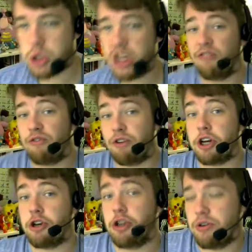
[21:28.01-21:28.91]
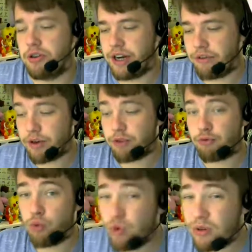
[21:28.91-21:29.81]
different, different
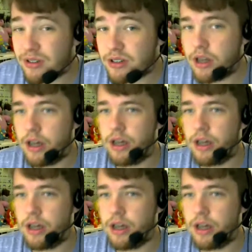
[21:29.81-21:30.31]
rules